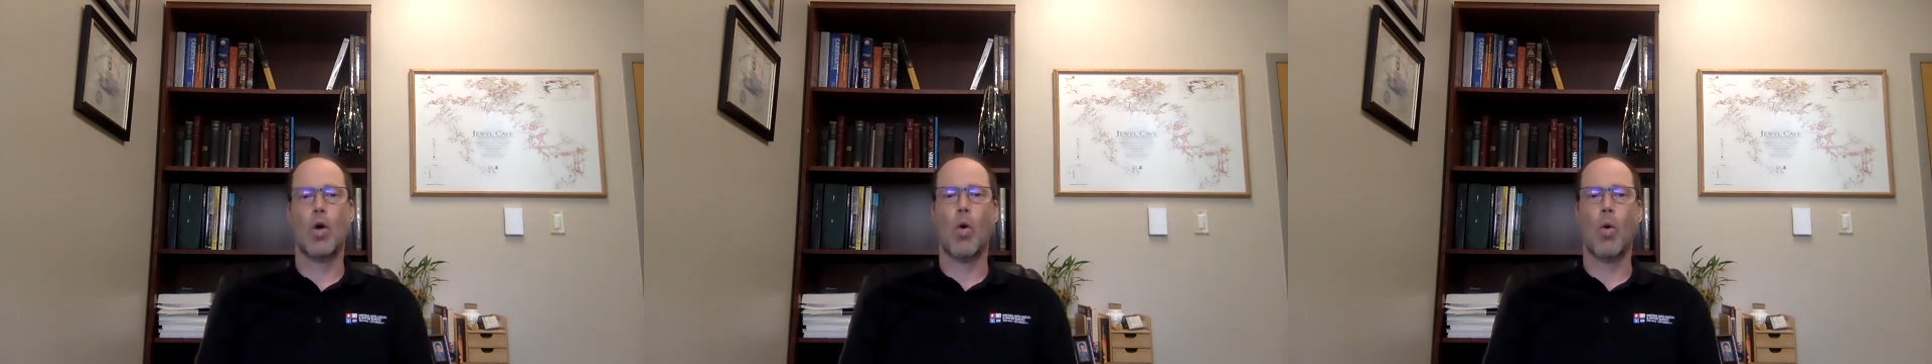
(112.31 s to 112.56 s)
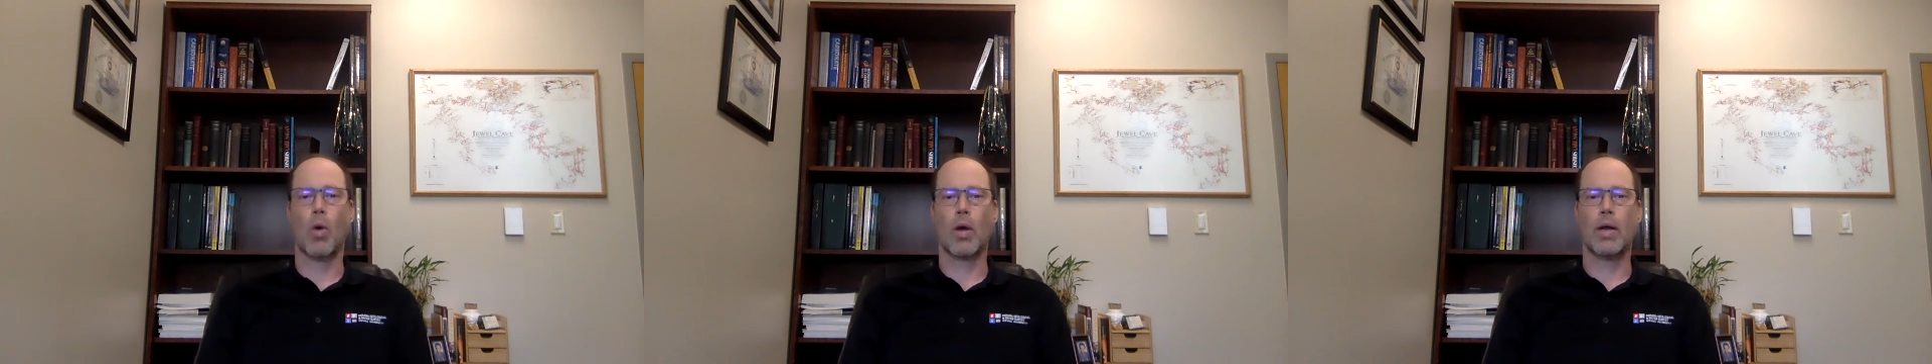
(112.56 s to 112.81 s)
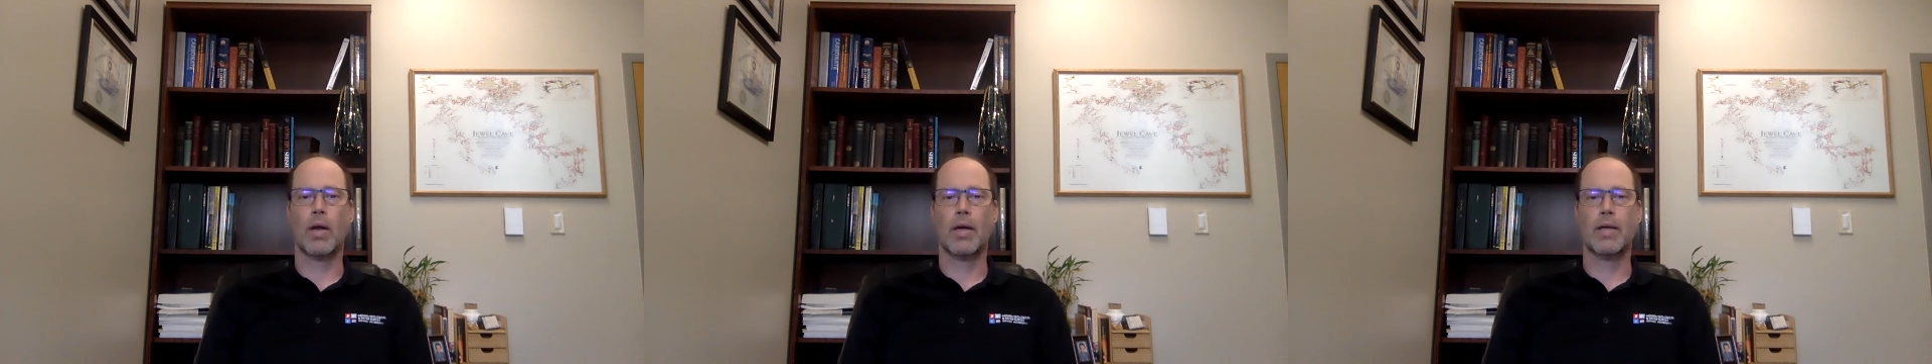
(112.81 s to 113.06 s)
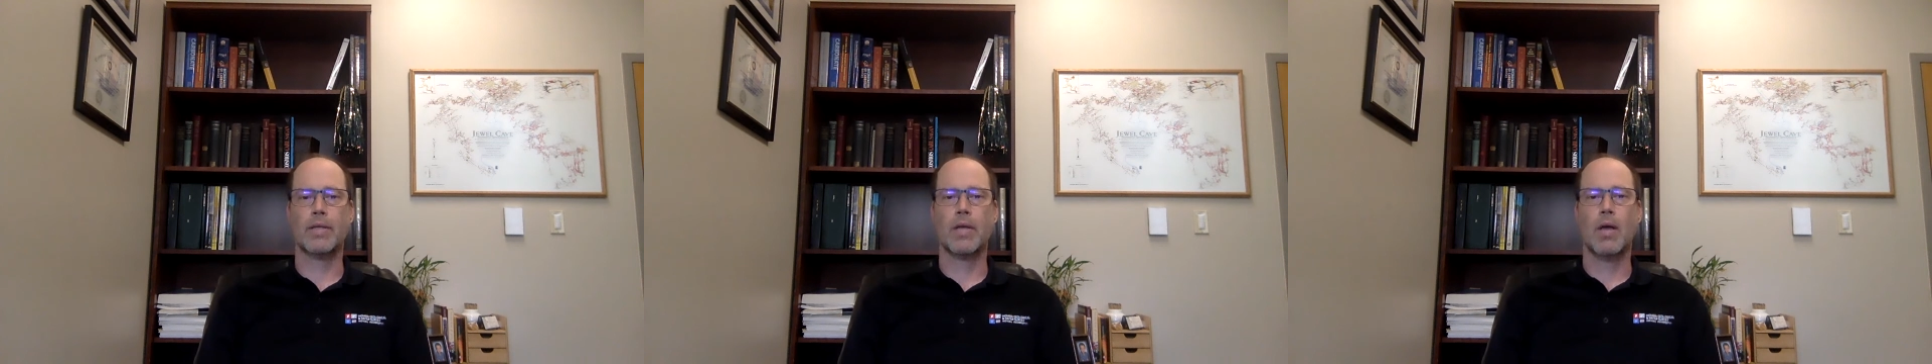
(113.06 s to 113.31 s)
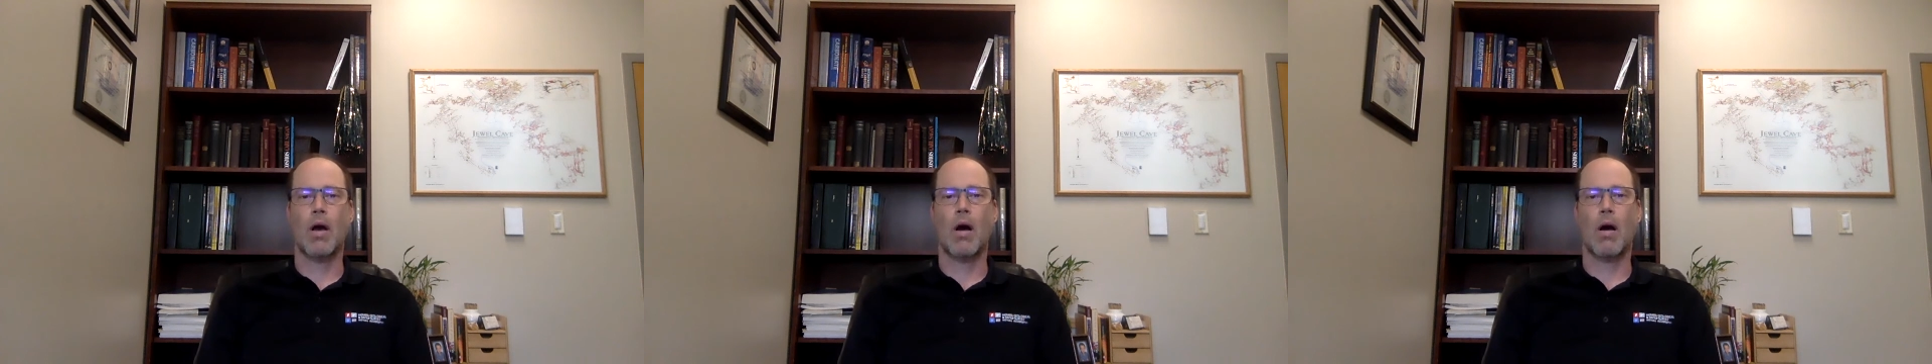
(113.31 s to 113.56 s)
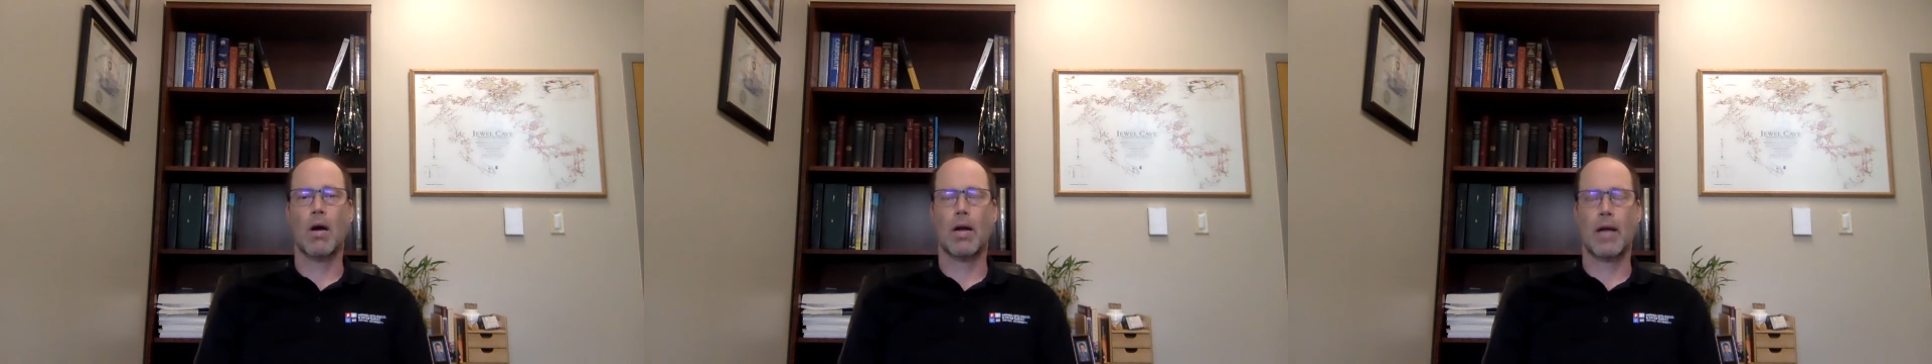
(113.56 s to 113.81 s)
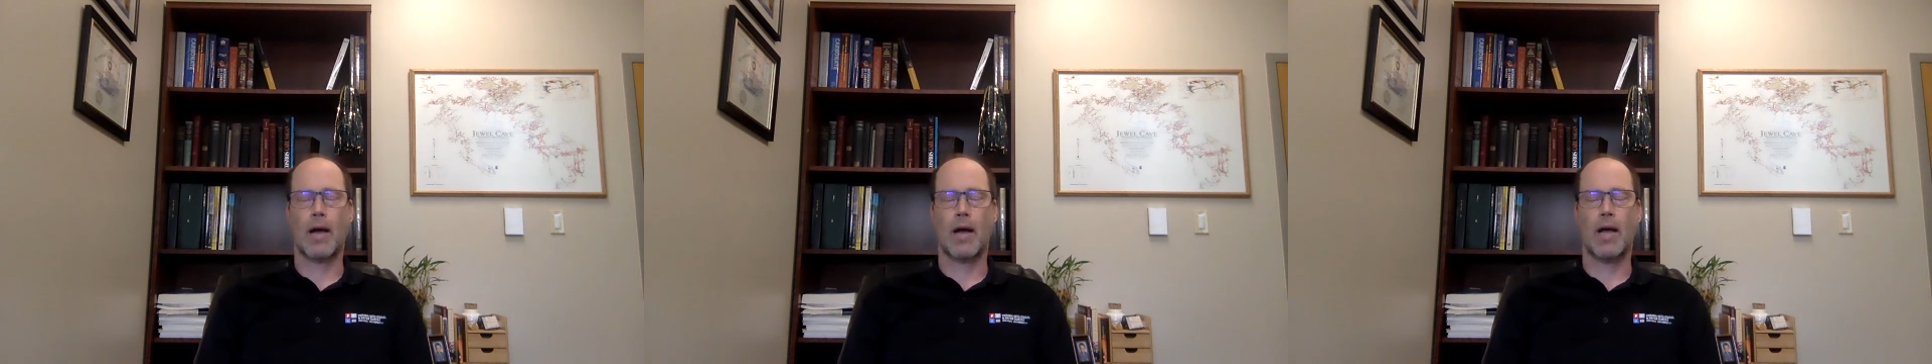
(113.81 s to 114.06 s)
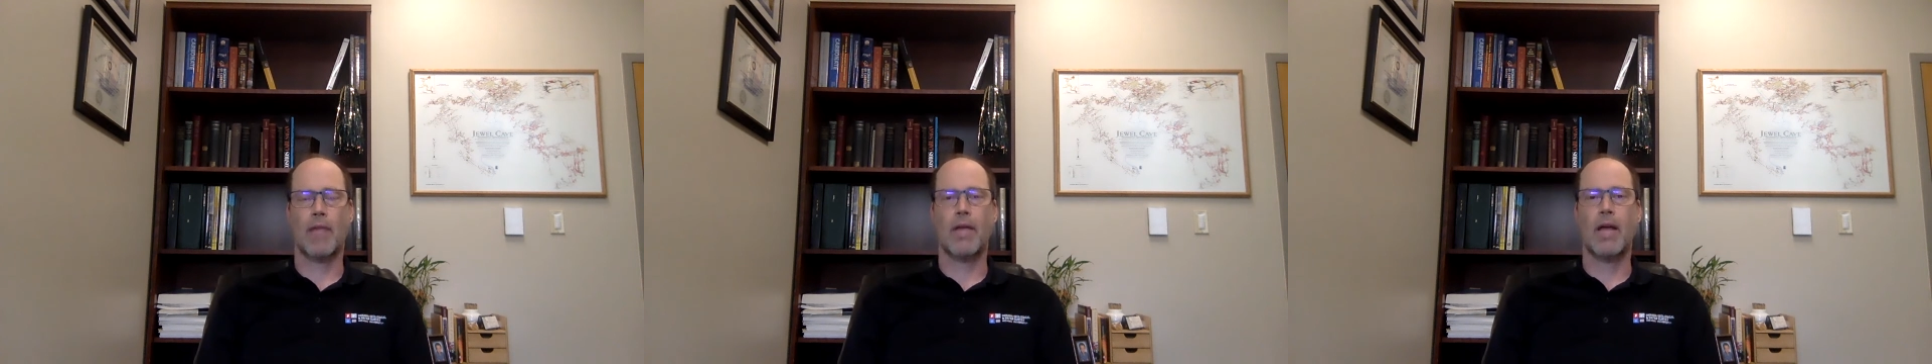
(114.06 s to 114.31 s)
organize,
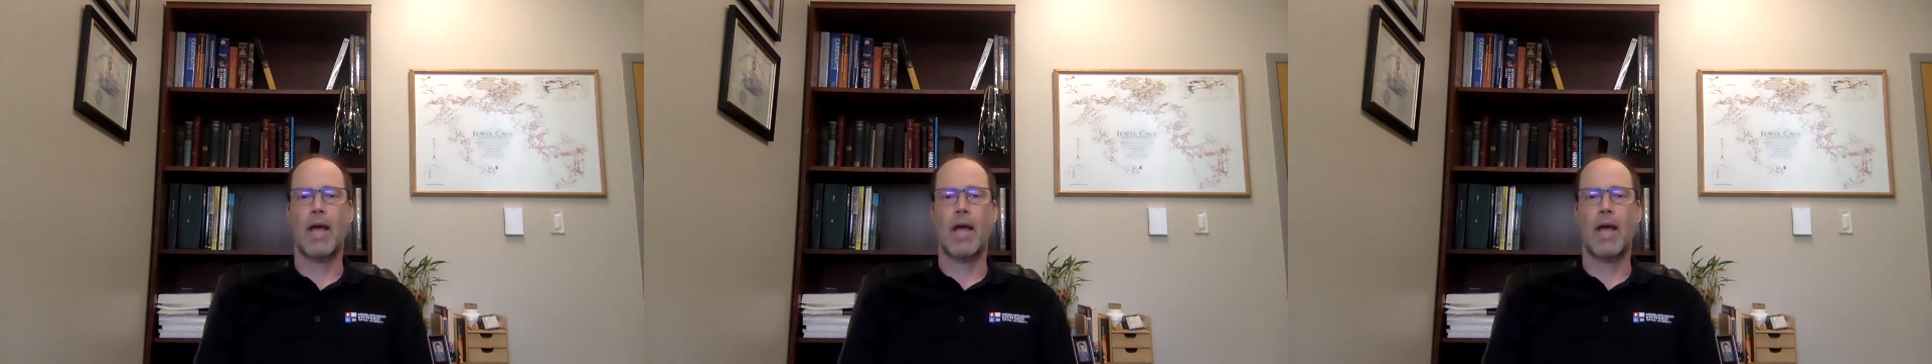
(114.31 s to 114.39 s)
archive,